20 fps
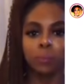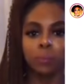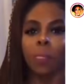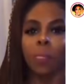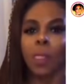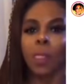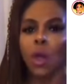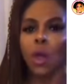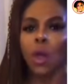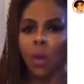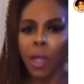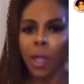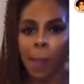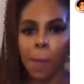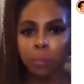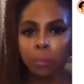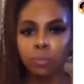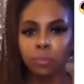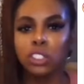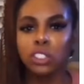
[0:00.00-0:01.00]

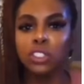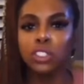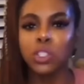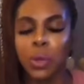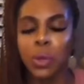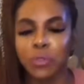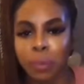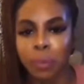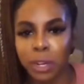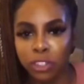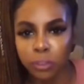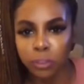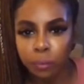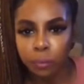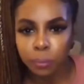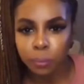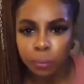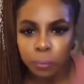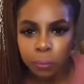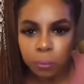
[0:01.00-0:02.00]
okay this is new information
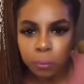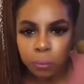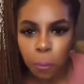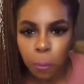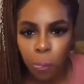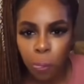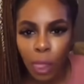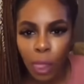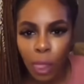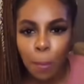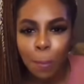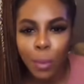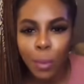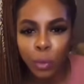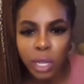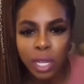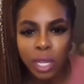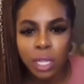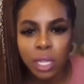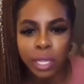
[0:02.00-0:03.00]

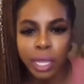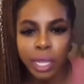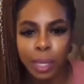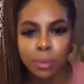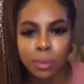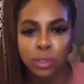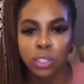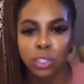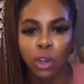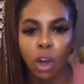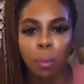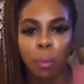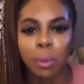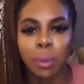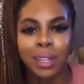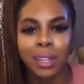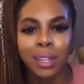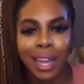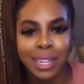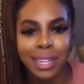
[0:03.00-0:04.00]
monique claims y'all
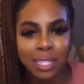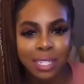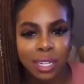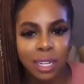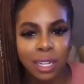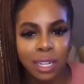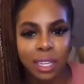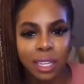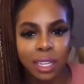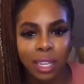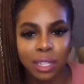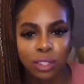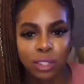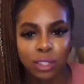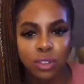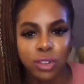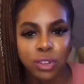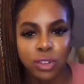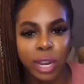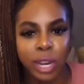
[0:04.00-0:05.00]
plotted
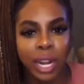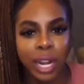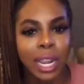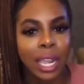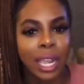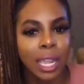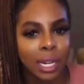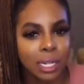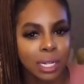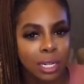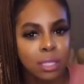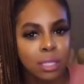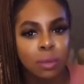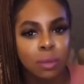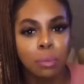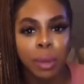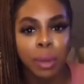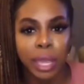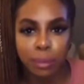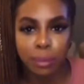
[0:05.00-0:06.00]
against her at andy's
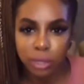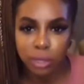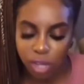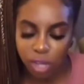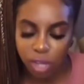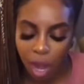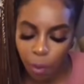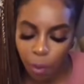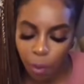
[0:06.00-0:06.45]
baby shower